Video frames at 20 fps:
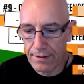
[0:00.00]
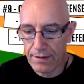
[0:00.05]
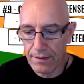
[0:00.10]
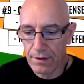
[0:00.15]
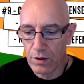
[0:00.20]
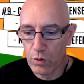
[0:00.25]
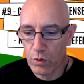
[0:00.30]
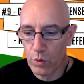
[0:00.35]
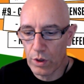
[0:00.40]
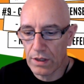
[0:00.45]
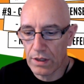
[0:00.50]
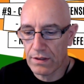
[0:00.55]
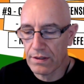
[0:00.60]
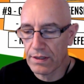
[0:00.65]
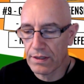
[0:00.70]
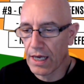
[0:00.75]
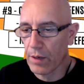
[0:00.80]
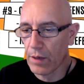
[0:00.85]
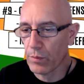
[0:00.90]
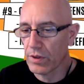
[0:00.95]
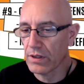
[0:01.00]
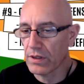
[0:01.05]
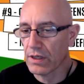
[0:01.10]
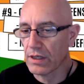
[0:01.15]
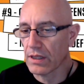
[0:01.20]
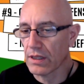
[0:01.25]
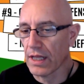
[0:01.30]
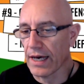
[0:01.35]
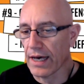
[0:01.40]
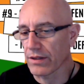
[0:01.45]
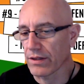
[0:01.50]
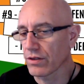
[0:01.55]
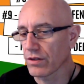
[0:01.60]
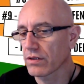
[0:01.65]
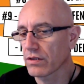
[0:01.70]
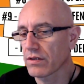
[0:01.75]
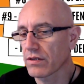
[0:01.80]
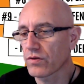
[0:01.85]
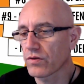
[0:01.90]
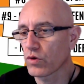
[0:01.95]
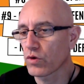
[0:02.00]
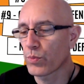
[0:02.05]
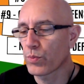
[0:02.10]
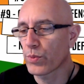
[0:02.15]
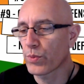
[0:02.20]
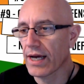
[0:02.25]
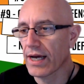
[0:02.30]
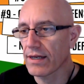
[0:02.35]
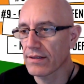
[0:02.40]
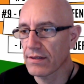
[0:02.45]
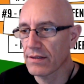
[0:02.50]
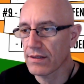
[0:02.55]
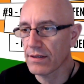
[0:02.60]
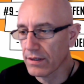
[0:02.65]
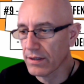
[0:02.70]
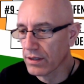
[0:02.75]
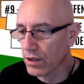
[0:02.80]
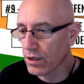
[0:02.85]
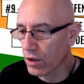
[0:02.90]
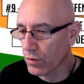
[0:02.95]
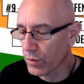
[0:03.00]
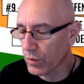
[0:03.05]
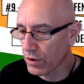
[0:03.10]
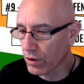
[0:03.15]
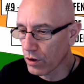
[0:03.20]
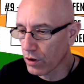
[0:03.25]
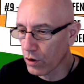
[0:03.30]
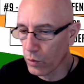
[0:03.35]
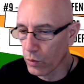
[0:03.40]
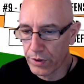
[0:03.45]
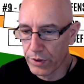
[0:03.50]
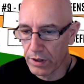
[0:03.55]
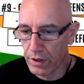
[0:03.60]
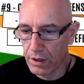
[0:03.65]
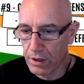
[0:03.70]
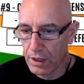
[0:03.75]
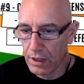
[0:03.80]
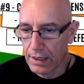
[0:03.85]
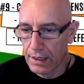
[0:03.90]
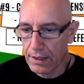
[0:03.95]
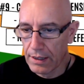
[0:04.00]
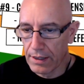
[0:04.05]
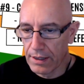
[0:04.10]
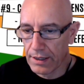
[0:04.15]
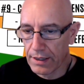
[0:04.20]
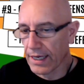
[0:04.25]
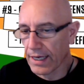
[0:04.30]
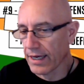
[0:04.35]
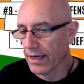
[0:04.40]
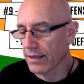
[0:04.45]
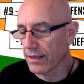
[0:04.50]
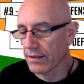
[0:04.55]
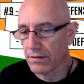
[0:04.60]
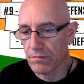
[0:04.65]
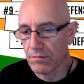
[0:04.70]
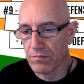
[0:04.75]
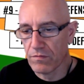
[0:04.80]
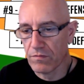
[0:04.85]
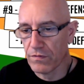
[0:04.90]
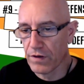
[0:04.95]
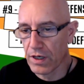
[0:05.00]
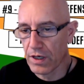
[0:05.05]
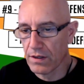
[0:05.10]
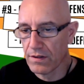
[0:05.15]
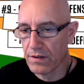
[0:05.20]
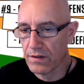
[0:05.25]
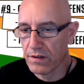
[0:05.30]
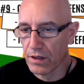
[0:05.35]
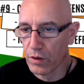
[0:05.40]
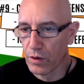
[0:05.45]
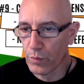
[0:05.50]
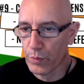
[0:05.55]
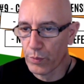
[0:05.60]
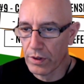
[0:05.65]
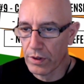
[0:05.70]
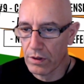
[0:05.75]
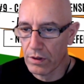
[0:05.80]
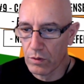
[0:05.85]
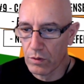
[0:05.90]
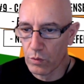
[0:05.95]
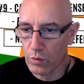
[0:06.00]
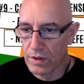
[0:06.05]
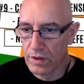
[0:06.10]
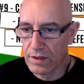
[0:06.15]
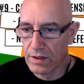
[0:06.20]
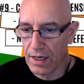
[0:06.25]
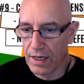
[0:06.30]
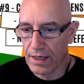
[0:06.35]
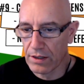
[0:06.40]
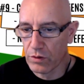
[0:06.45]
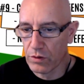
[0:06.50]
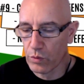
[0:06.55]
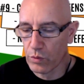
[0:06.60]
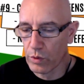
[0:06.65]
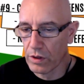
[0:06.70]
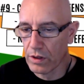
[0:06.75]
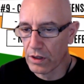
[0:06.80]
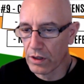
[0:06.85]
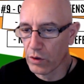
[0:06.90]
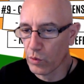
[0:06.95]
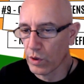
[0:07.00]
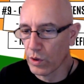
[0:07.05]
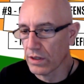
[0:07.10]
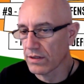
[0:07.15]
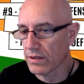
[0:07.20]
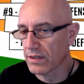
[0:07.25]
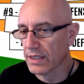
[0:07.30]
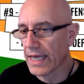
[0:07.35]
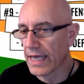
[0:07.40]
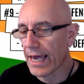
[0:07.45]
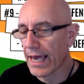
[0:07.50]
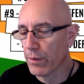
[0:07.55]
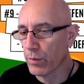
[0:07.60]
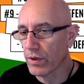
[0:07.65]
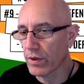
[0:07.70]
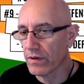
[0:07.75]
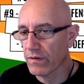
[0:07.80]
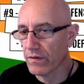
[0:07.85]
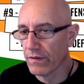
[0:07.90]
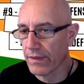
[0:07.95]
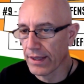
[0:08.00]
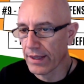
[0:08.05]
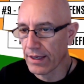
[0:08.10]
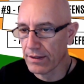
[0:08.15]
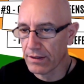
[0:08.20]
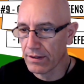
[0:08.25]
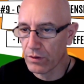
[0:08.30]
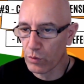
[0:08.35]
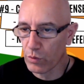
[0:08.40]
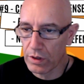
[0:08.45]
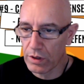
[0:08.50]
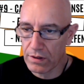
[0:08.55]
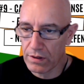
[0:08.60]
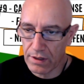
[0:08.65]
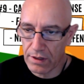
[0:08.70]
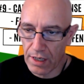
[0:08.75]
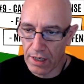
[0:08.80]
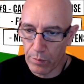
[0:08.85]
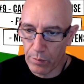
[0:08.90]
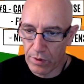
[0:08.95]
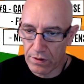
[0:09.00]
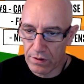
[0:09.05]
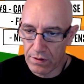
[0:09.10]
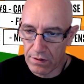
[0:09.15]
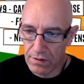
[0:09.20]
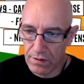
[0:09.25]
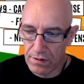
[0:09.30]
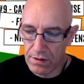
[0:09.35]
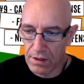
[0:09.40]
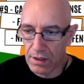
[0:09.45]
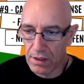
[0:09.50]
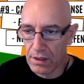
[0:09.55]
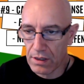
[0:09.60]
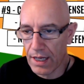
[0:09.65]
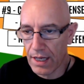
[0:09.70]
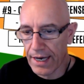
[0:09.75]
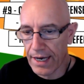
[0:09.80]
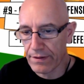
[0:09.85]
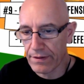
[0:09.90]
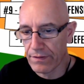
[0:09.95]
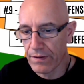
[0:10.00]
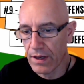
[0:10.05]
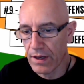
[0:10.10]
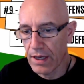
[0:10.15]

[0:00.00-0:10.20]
Queen's Gambit decline. Not a surprise, it's a common opening. Again, very simple. We start with the Queen's Gambit, then the Queen's Gambit is declined.